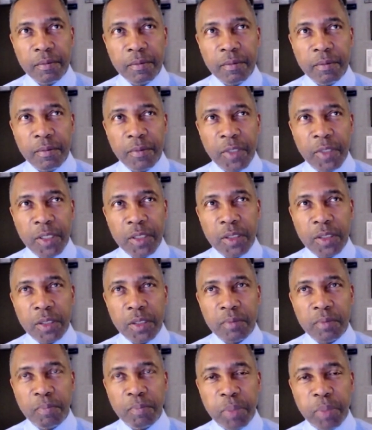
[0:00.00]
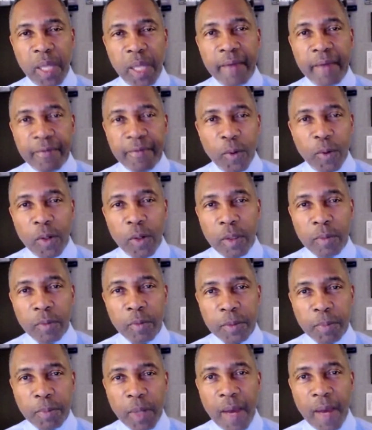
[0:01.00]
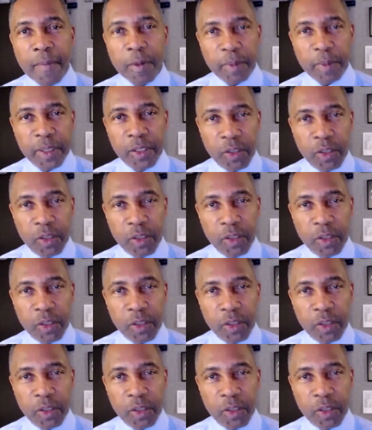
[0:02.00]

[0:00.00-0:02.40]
this platform was probably